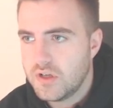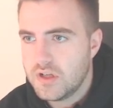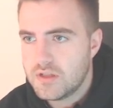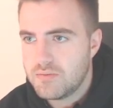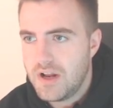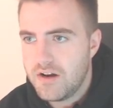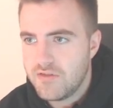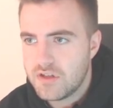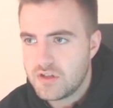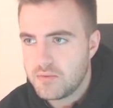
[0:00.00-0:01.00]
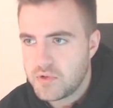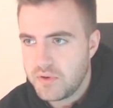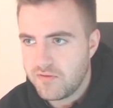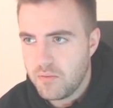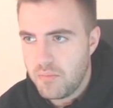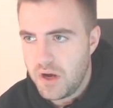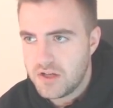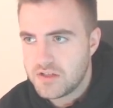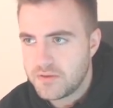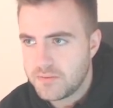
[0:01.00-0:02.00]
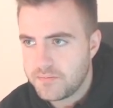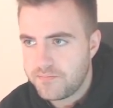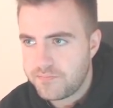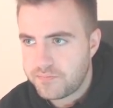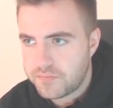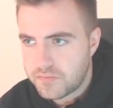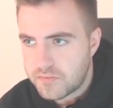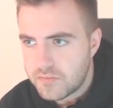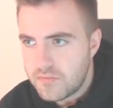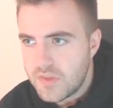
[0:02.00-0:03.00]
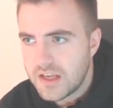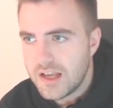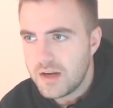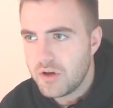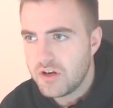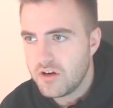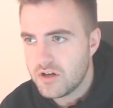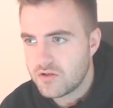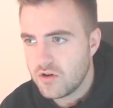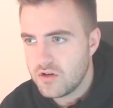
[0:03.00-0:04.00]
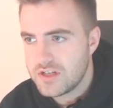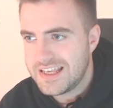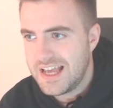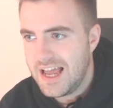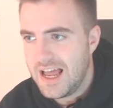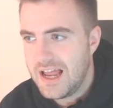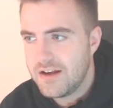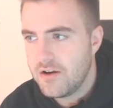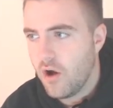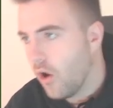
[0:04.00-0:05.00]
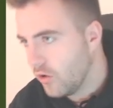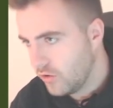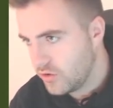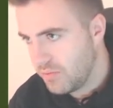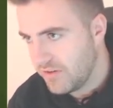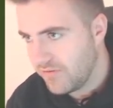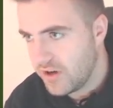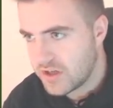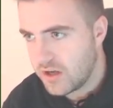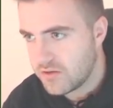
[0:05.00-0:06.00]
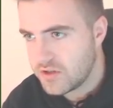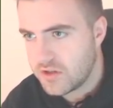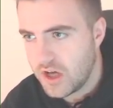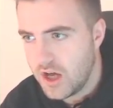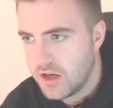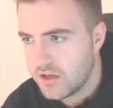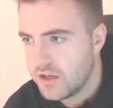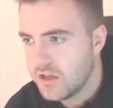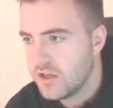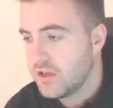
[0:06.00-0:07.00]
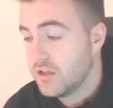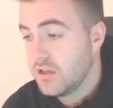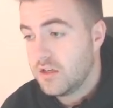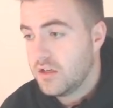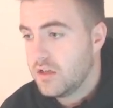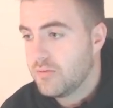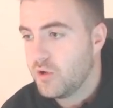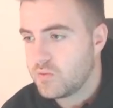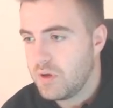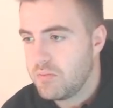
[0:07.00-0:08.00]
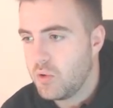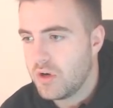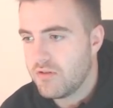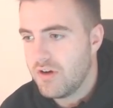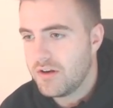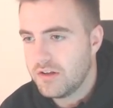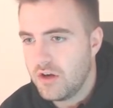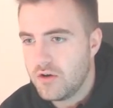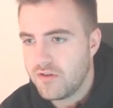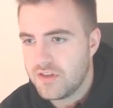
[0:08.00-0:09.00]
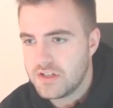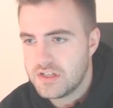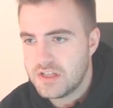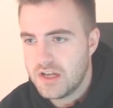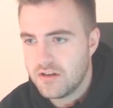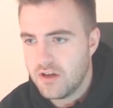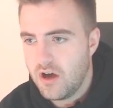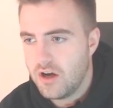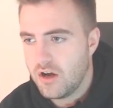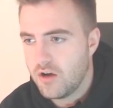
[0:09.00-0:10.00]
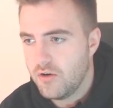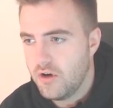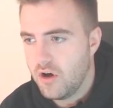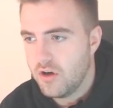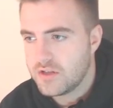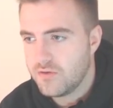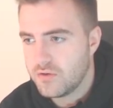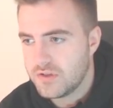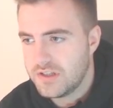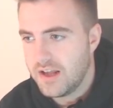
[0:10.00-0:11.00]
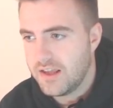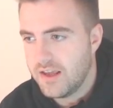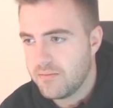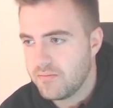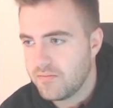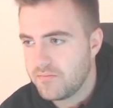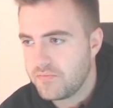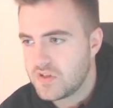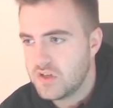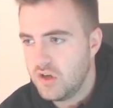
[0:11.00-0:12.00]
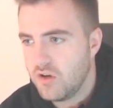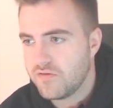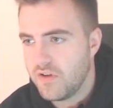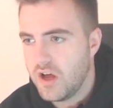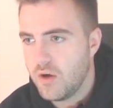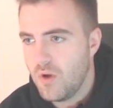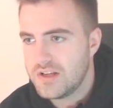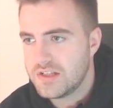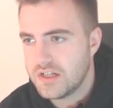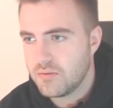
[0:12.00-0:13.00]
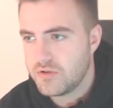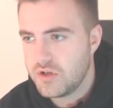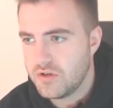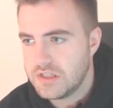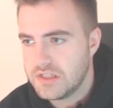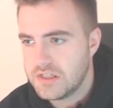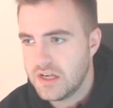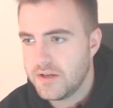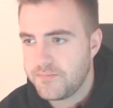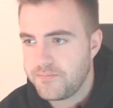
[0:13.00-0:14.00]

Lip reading: It's played over the top to him from Buss. Can he put in a nice cross? He cannot, but it finds Carlson. Kirk. The ball's pinballing around. I don't know if this is the end of the highlight or not. It's fallen to Dagim. There's a lot of wasted opportunities here,